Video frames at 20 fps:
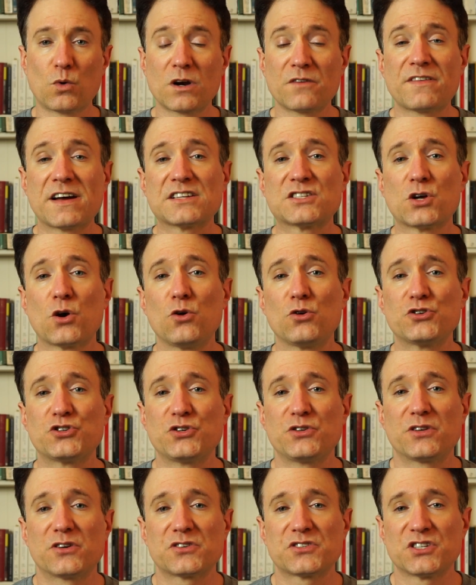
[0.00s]
if I told
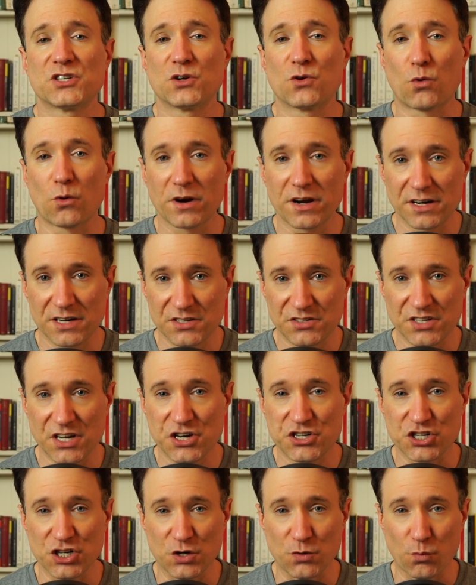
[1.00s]
you there's an
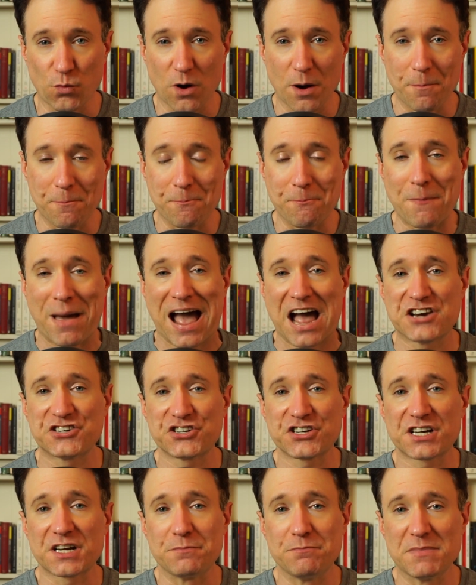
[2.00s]
organization where
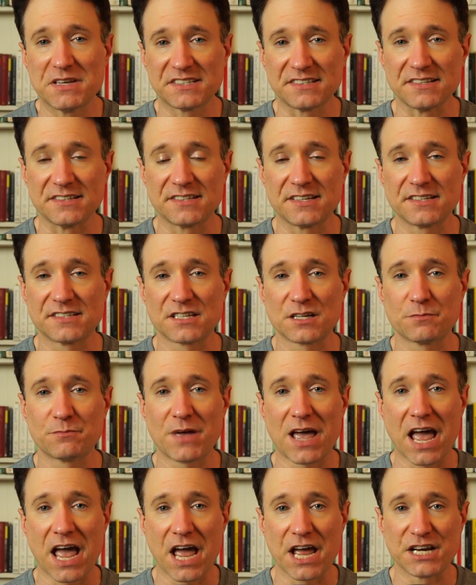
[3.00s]
magic, mysticism,
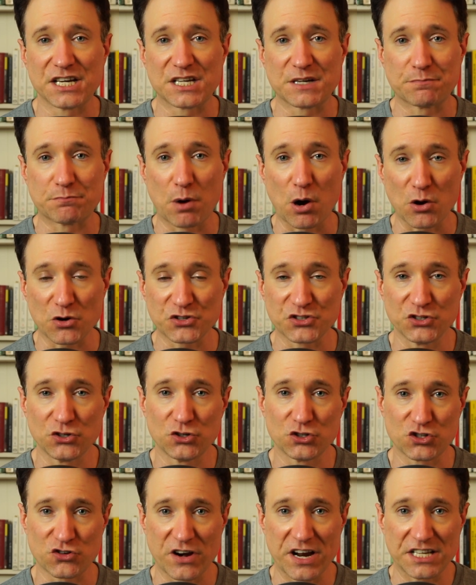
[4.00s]
and
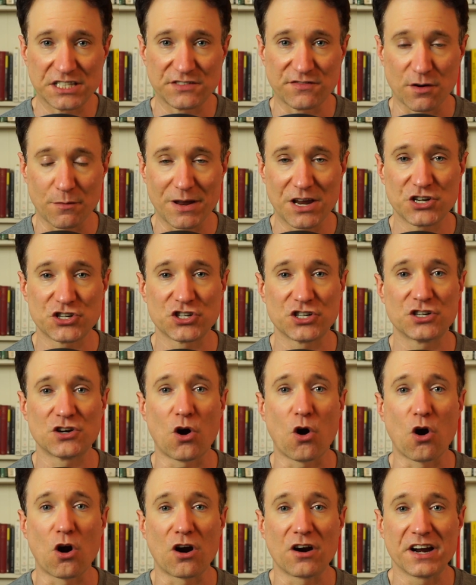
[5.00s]
personal transformation
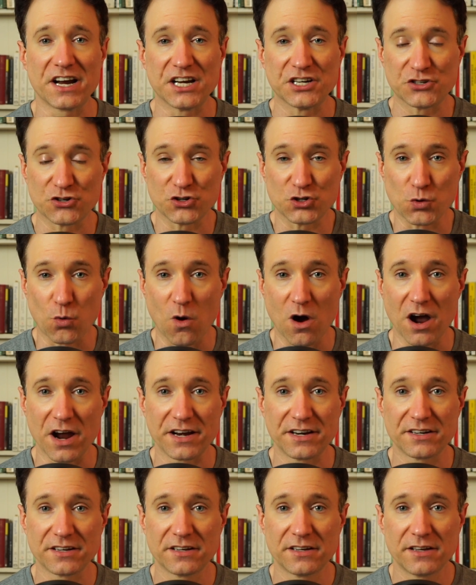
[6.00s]
are
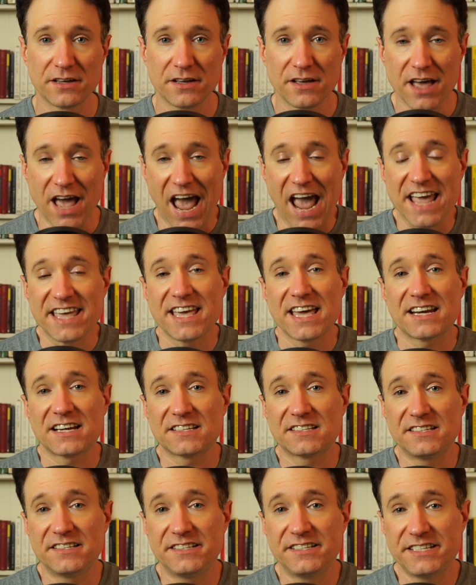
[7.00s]
intertwined, and yet
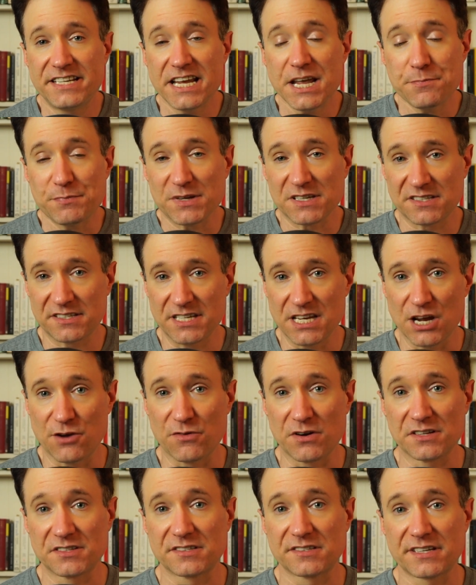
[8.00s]
its deepest
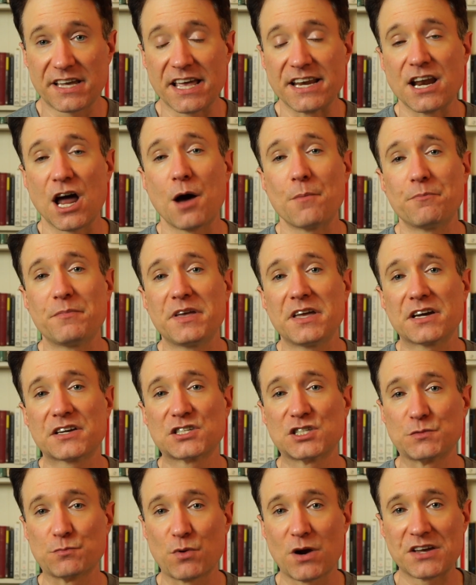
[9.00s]
secrets cannot be
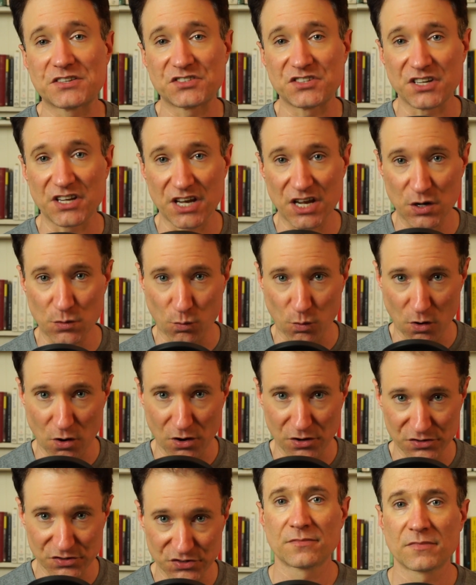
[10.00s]
expressed in
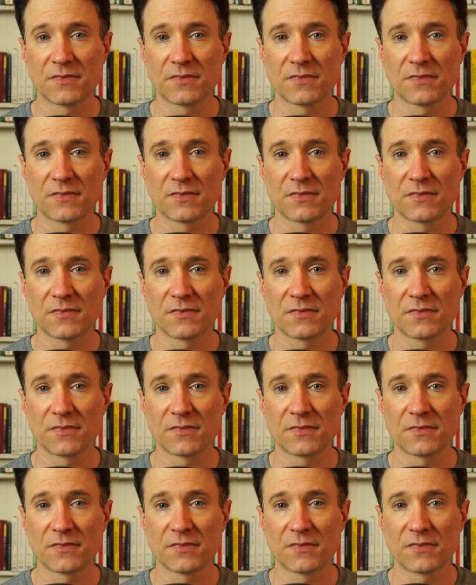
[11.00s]
words?